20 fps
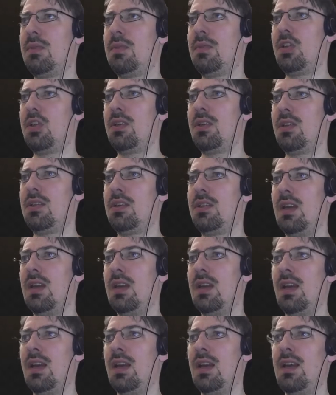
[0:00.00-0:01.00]
So
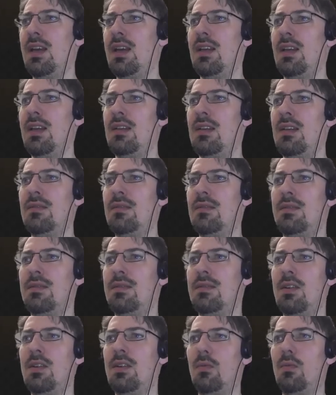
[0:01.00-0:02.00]
we have two
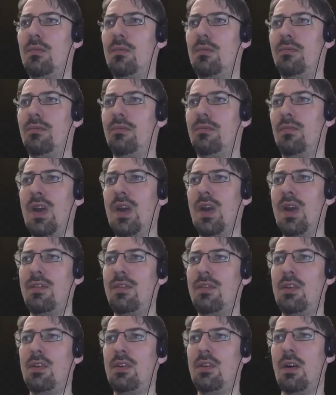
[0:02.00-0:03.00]
options here.
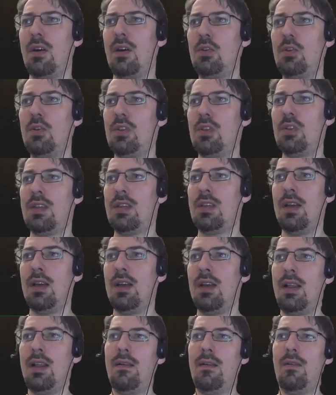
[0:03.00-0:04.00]
When we
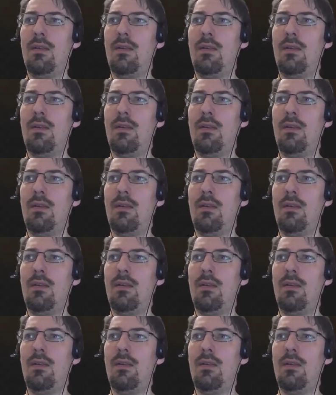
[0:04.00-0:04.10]
know,